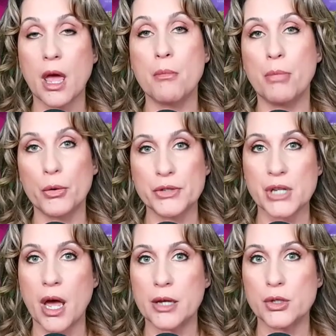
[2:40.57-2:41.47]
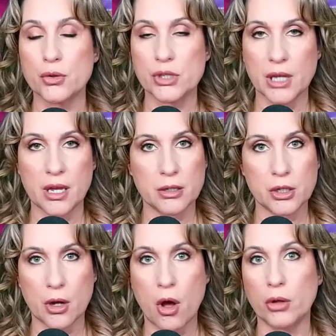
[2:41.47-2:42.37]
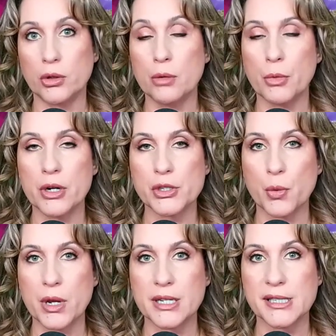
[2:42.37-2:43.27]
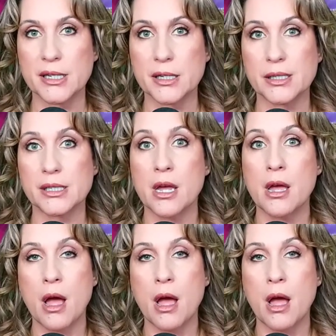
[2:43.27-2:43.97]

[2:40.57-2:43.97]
and both sides are slated to call numerous witnesses.